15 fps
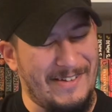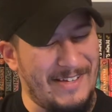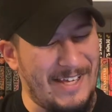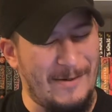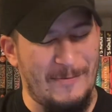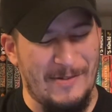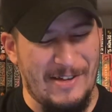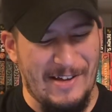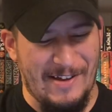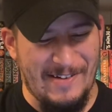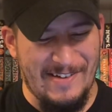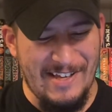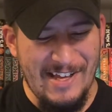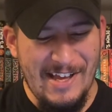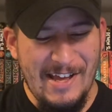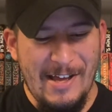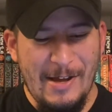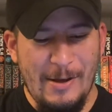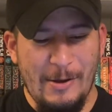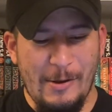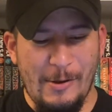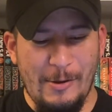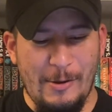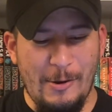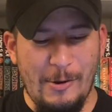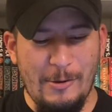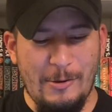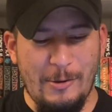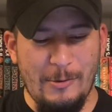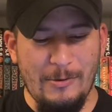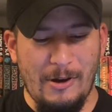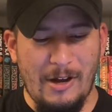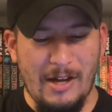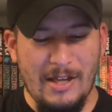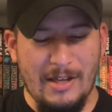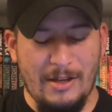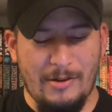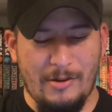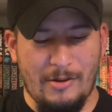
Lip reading: Here we go. Goku Rock